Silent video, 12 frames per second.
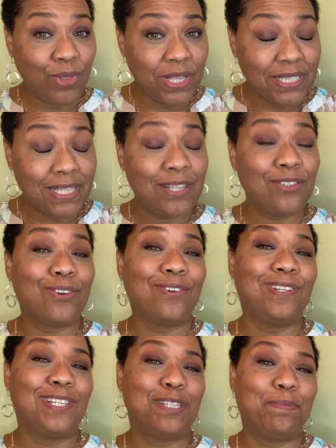this
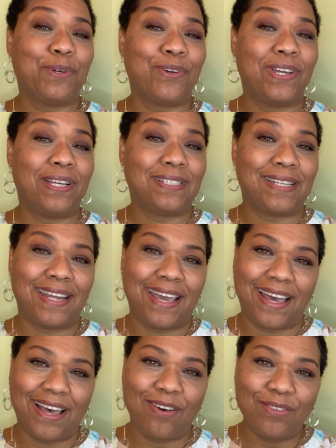internal experience and
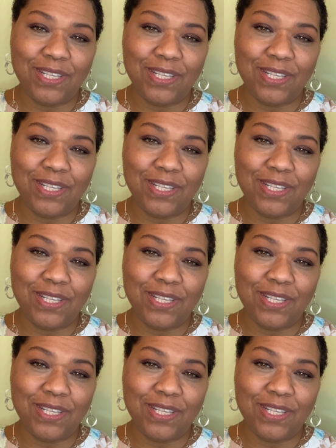how